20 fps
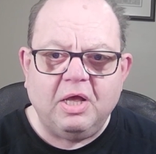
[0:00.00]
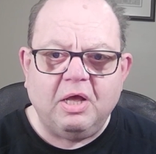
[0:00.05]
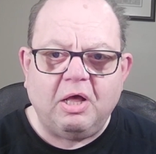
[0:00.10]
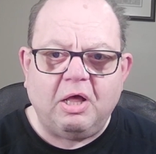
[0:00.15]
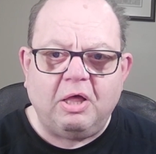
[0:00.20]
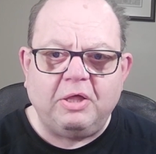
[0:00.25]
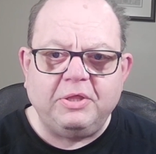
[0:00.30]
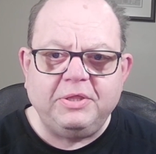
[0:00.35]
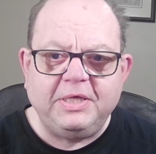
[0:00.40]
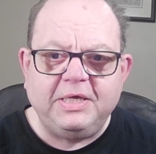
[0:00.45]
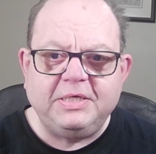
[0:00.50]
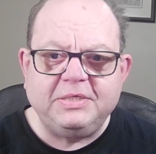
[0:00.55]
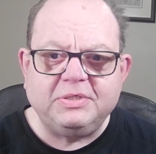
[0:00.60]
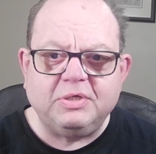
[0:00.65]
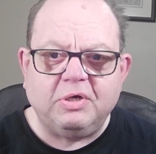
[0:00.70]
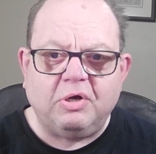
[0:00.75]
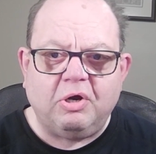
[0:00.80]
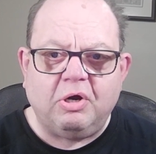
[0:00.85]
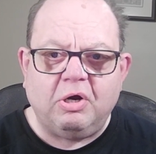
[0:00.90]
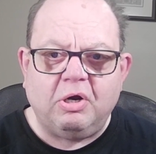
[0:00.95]
All these
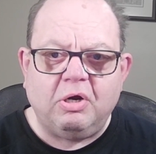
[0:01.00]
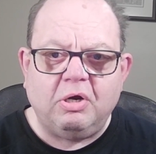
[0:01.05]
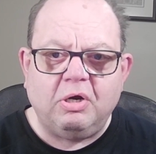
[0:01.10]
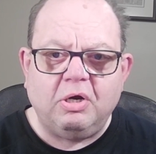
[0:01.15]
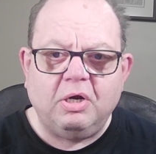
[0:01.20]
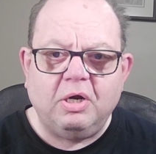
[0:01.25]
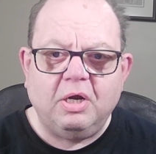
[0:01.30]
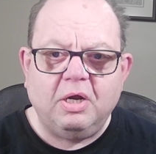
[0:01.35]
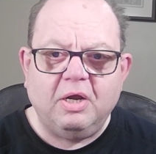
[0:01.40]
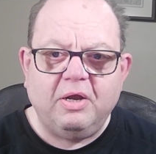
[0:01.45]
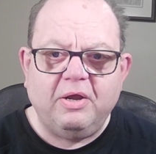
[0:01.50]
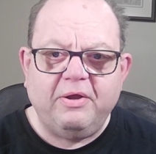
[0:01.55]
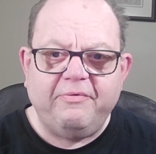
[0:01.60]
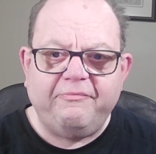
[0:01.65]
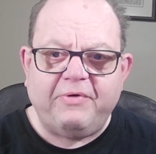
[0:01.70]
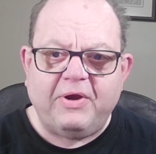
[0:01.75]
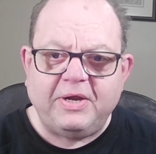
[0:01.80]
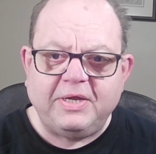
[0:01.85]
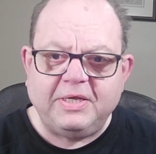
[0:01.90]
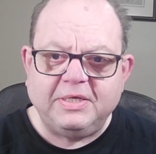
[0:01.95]
are
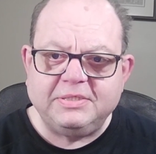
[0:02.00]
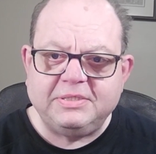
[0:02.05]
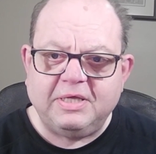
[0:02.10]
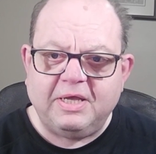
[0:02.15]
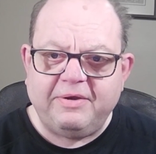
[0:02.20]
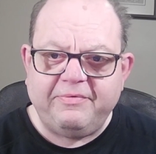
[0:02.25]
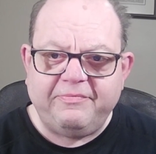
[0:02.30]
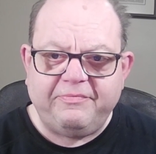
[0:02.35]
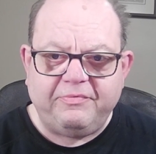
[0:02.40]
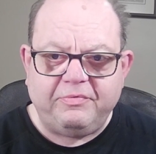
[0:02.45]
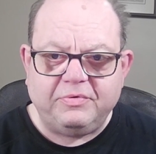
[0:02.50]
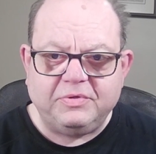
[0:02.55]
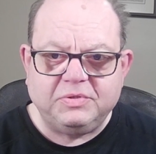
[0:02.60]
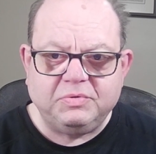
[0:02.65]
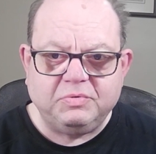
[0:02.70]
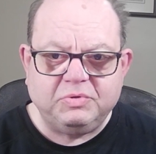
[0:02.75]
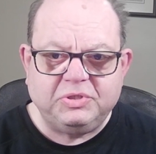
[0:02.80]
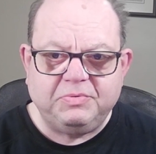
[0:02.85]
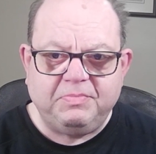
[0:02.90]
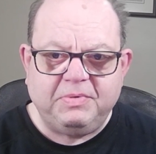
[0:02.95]
Frankenstein foods,
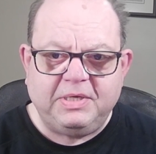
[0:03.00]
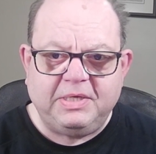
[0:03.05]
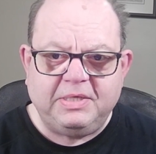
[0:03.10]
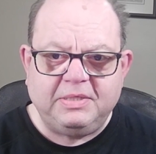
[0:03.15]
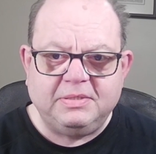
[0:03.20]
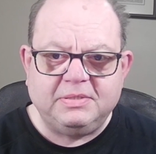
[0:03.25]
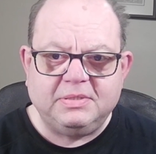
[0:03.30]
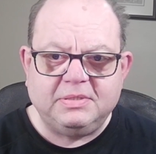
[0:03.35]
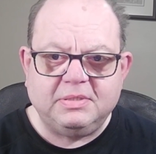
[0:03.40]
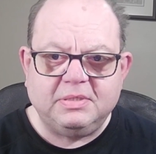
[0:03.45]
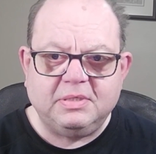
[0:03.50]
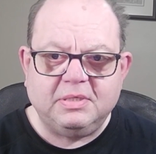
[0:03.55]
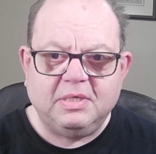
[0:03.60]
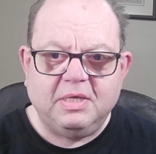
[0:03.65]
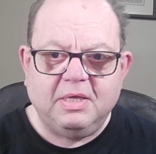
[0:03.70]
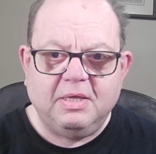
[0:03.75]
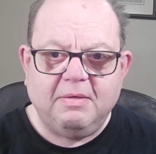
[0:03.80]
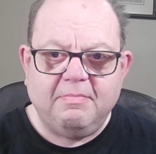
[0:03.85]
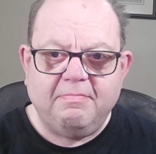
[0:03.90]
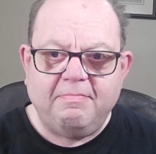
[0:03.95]
which means
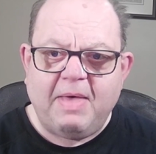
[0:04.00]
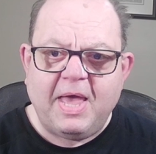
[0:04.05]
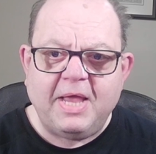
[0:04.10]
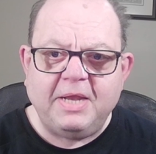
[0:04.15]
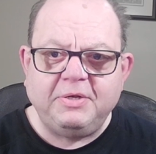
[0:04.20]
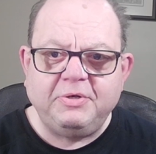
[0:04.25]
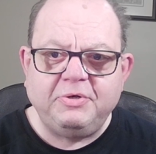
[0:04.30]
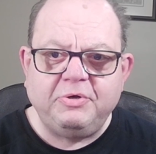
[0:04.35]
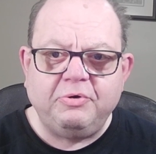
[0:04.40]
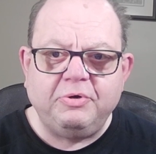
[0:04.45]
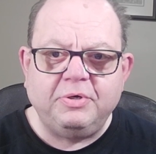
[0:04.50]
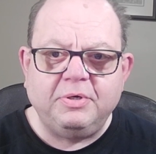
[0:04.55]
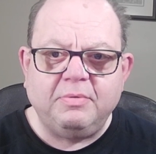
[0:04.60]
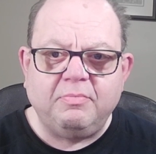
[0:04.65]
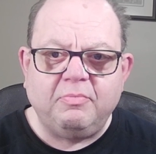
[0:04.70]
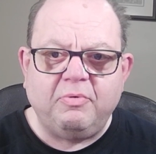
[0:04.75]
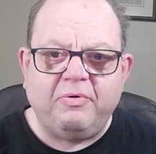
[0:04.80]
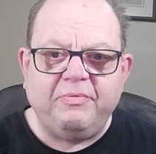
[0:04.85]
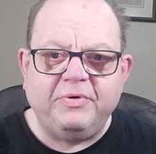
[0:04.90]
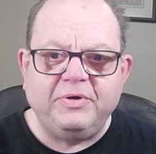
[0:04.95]
man turned
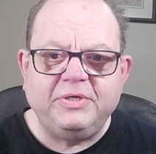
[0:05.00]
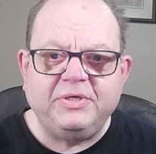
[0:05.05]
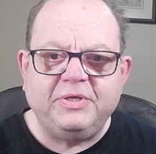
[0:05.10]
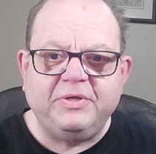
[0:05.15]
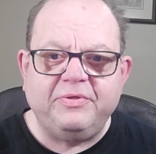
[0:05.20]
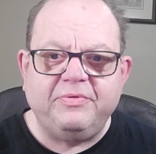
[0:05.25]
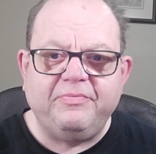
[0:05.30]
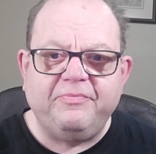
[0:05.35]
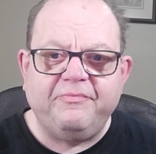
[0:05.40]
them over to